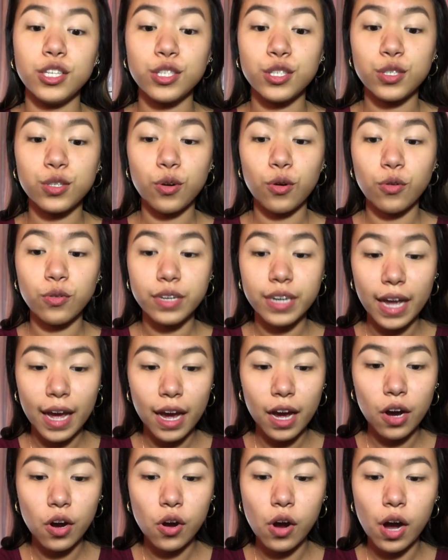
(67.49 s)
So
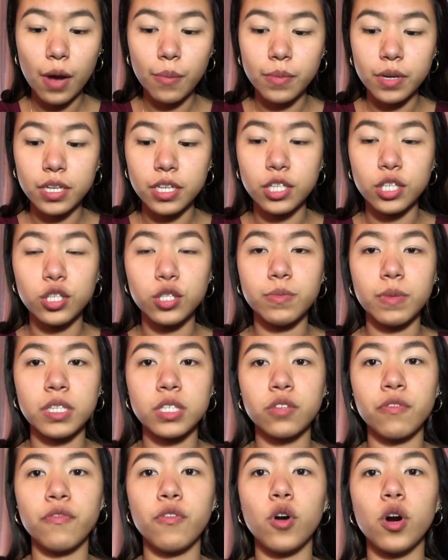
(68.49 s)
now I'm gonna use my
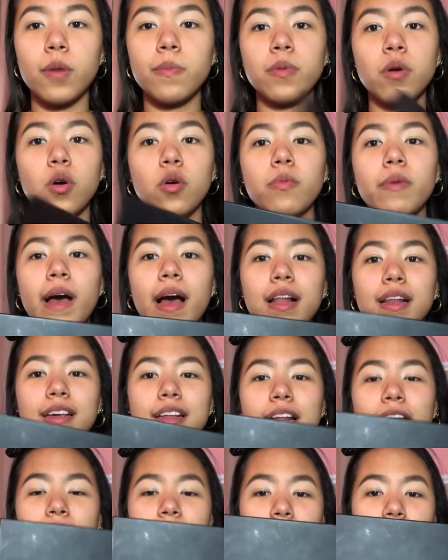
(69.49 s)
Sephora Pro
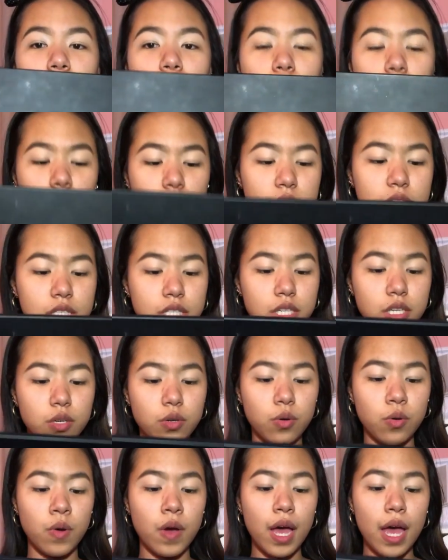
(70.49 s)
palette like I always do.